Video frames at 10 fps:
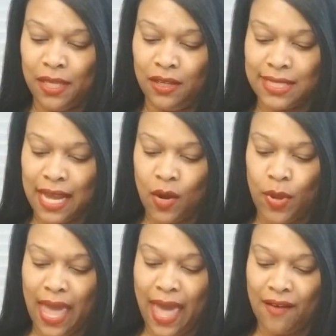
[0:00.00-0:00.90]
It looks like
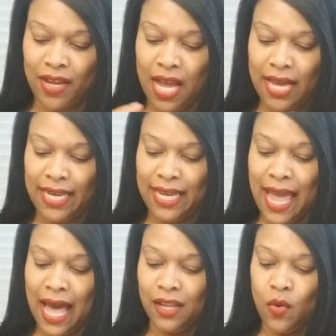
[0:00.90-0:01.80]
we have Connie
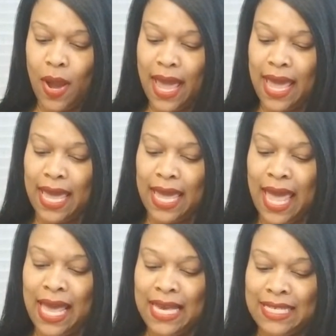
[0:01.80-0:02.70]

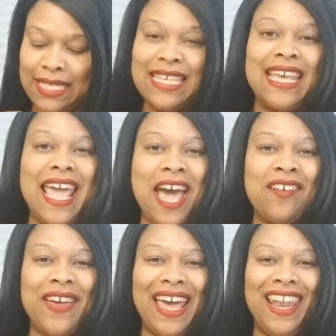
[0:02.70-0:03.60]
Galloway,
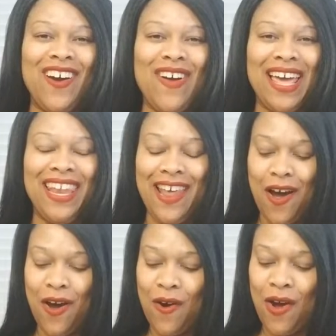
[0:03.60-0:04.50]
CF, hello,
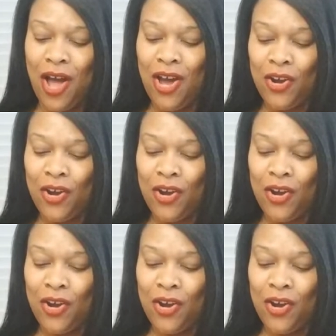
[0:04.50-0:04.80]
hello.